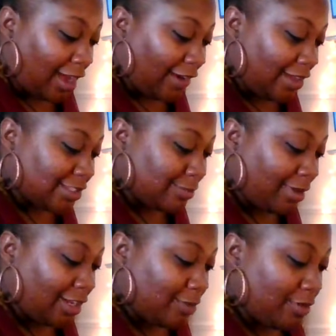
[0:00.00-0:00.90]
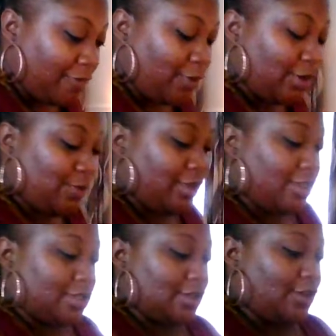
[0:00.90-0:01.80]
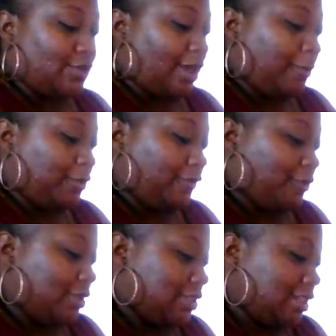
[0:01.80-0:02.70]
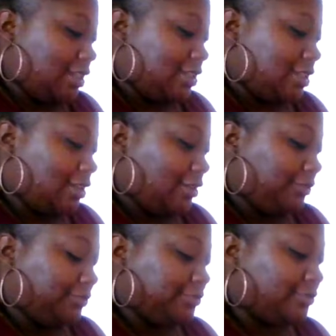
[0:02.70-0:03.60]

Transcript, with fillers: All right, somebody could be 41 years old. April the 14th is here.